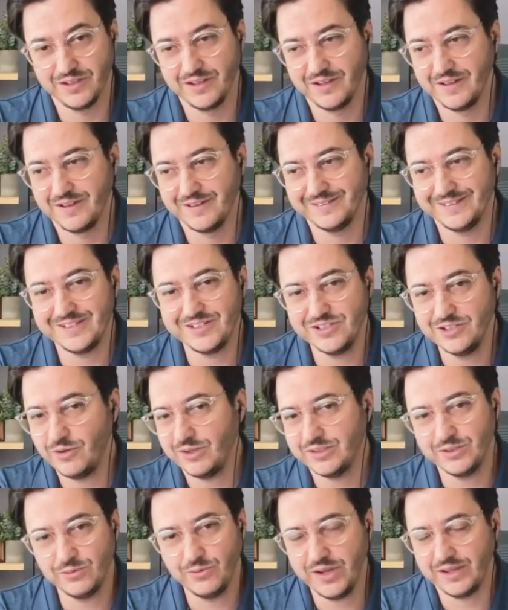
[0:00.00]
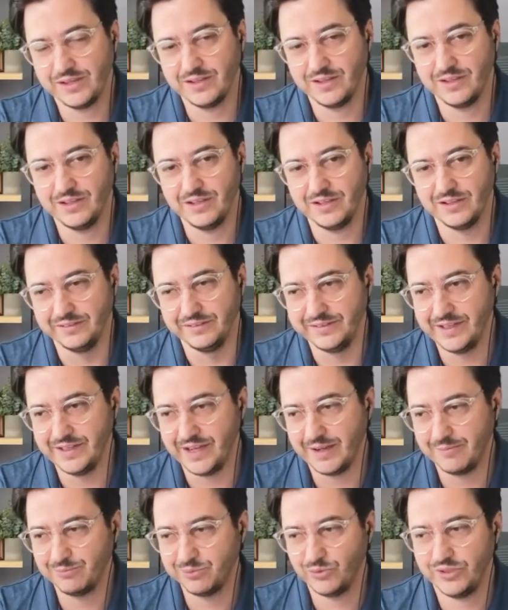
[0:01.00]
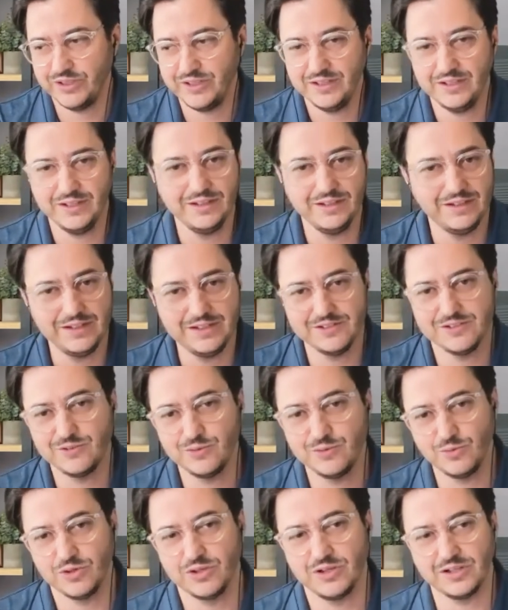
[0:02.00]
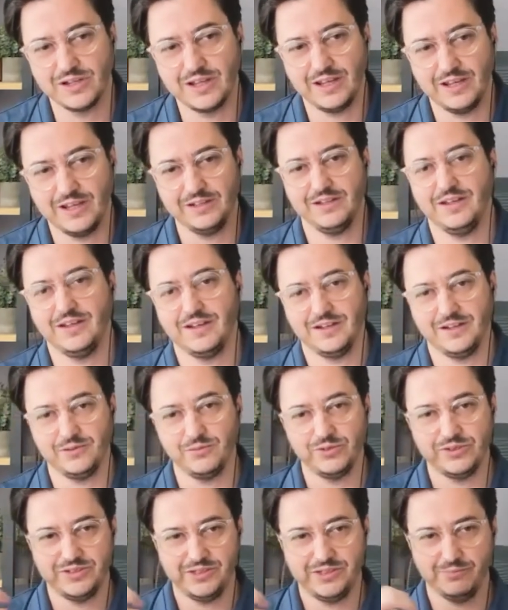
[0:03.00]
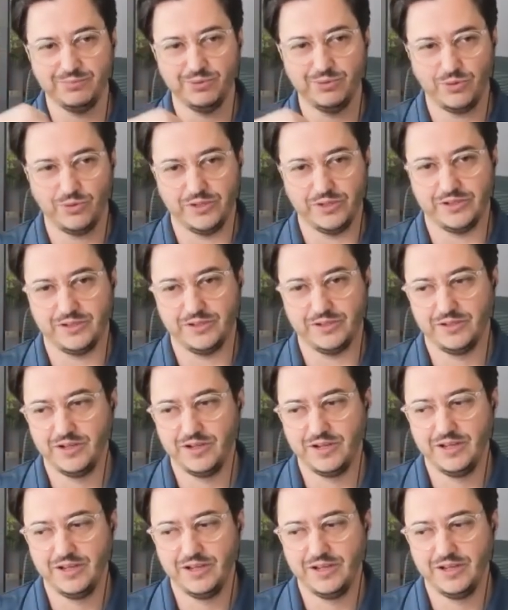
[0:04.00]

Mm-hmm. There's no other way the employee needs to work hand in hand with the employer